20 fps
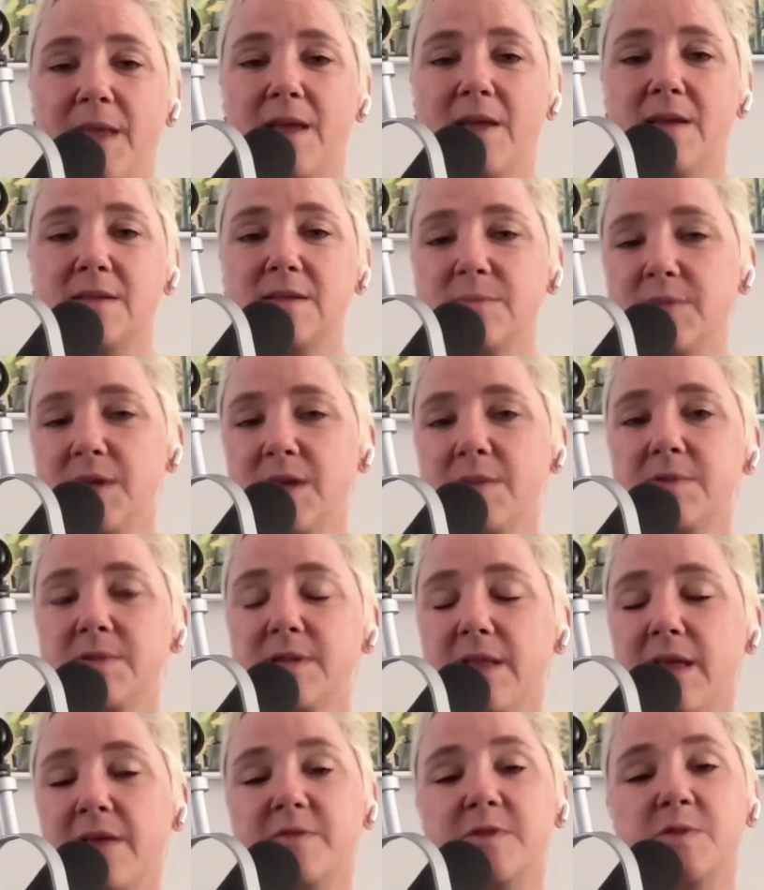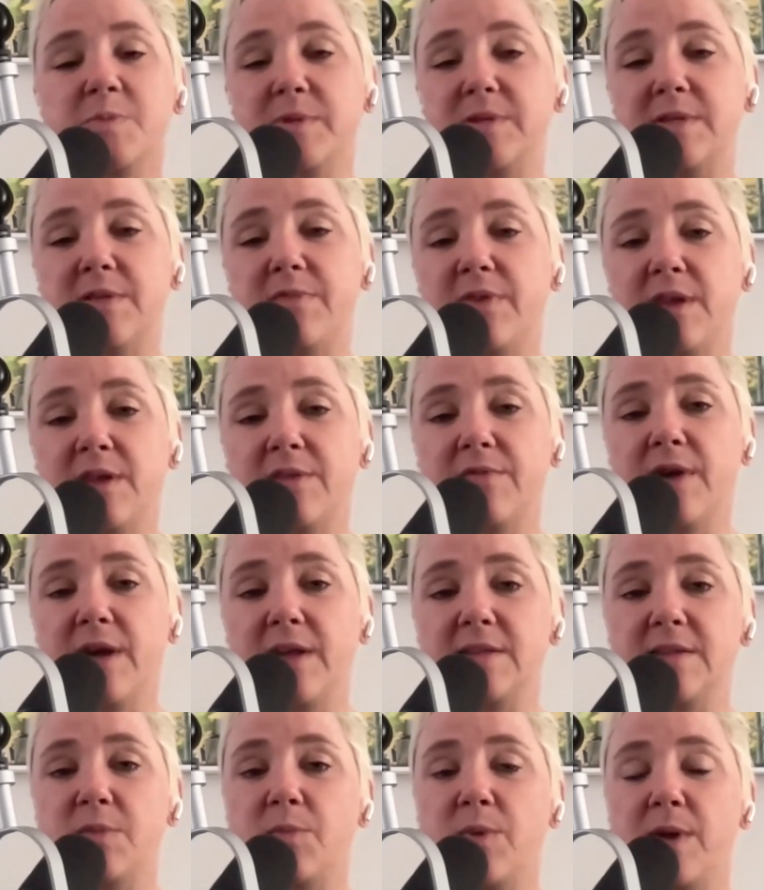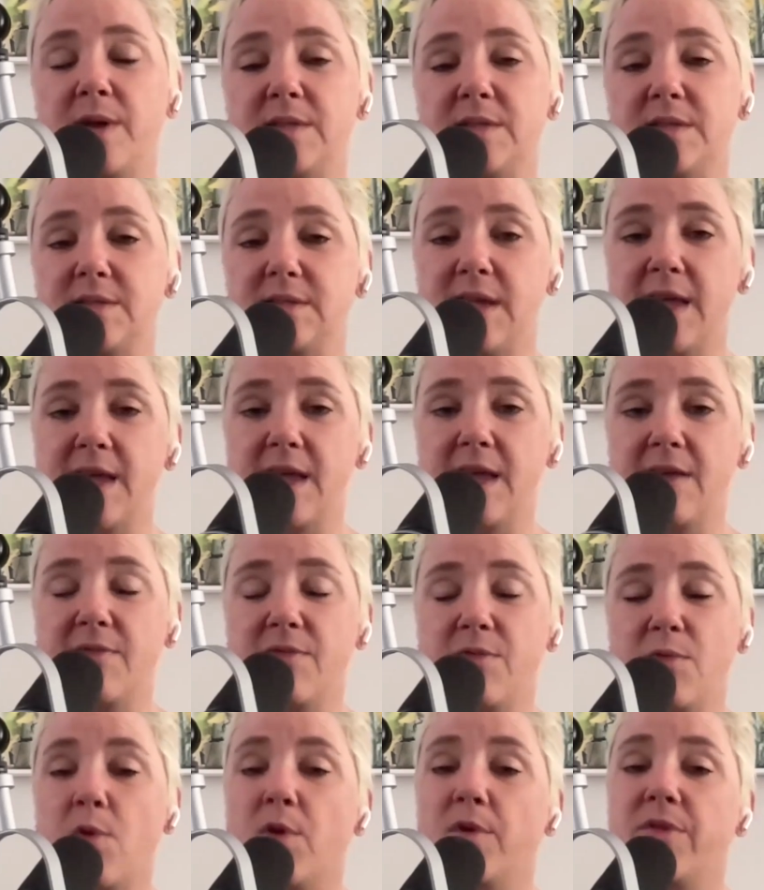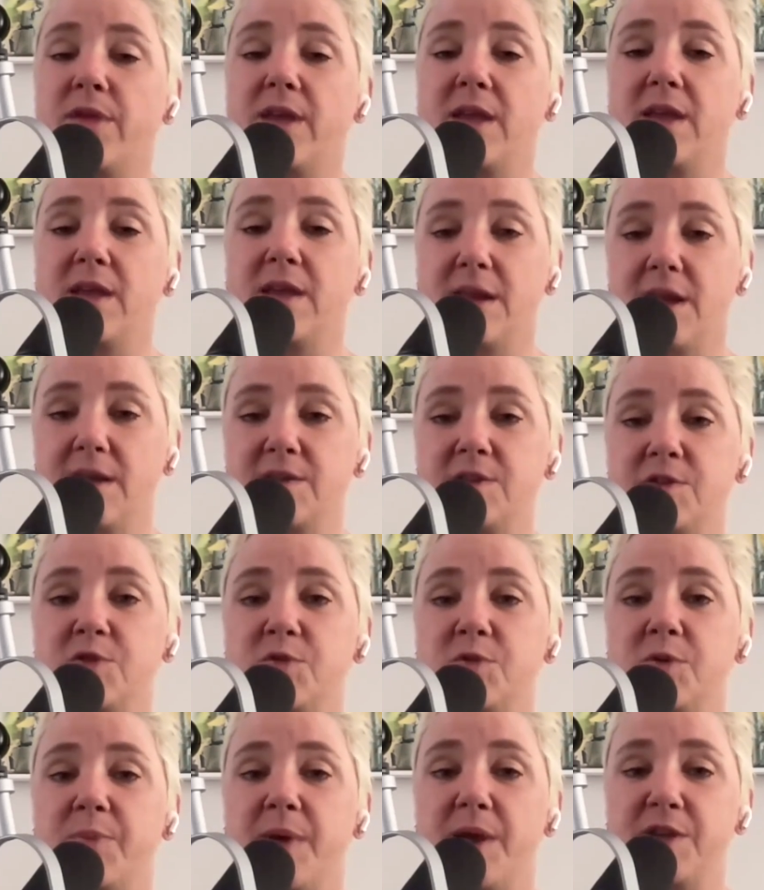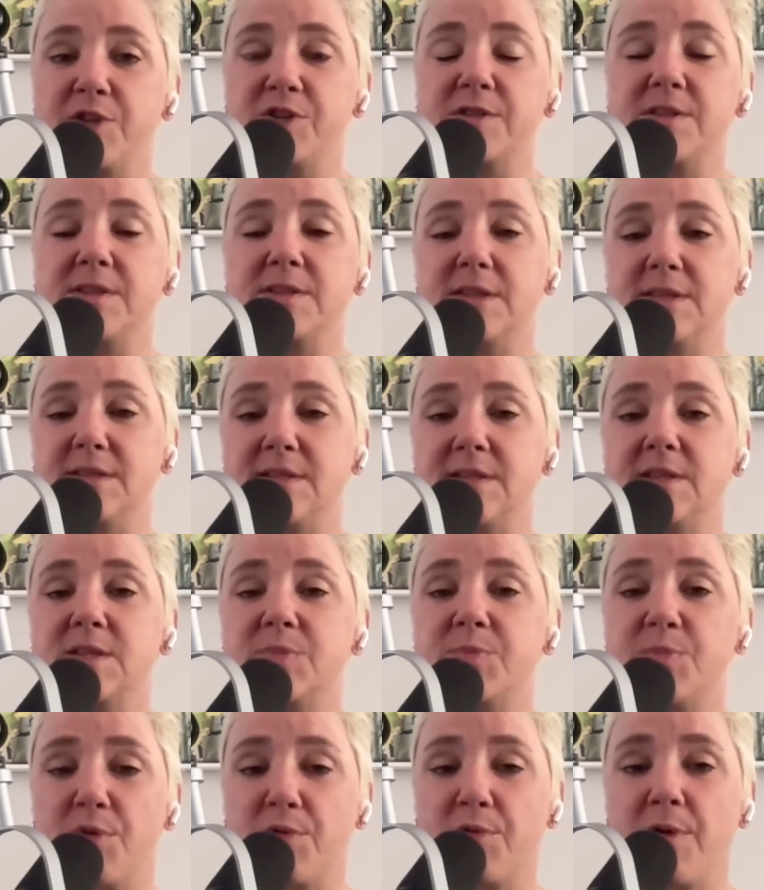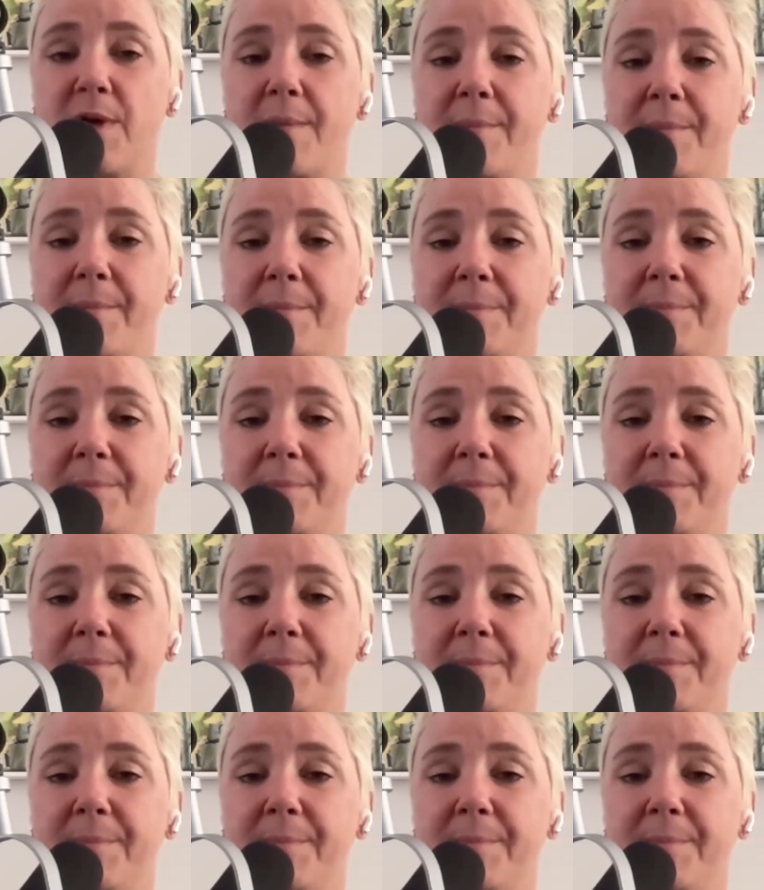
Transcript: Sometimes they'll have specific advice on ways to save, or they can connect you to a patient assistance program.